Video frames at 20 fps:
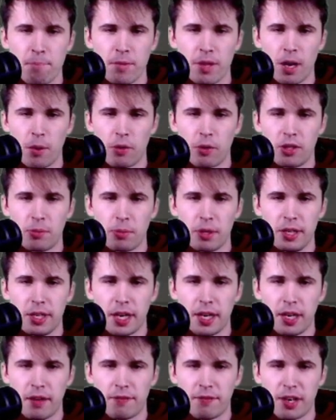I want to play
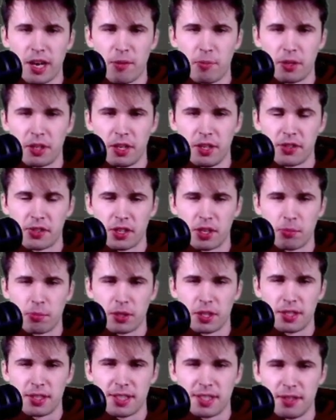knight a5, but then he's going to
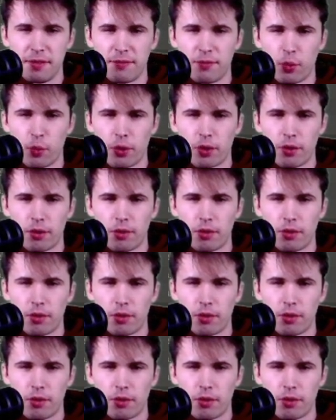play c4.